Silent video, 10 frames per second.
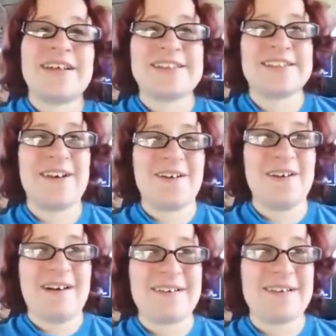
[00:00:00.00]
And so
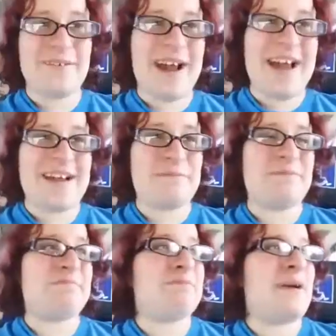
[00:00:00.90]
along the way,
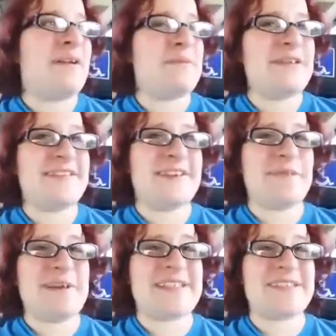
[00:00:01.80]
I'd probably be
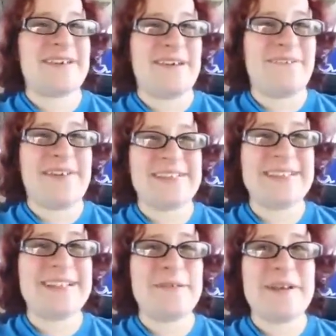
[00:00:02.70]
doing a mixture of
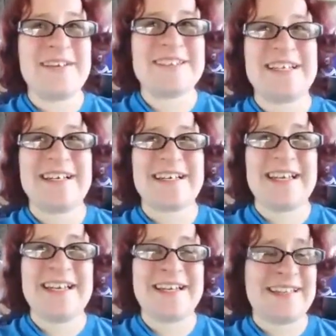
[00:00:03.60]
listening to music,
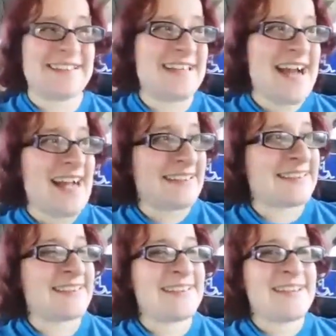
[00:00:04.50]
eating
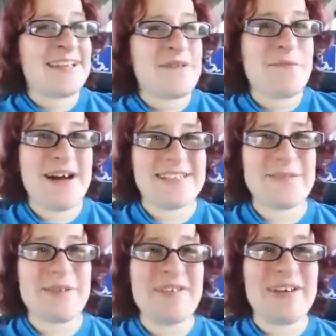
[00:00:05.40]
snacks,
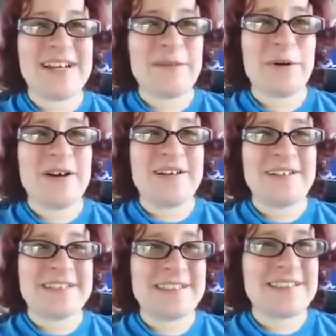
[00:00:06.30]
possibly reading
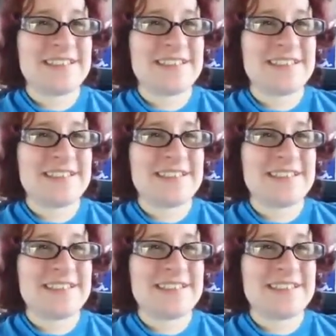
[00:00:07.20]
books.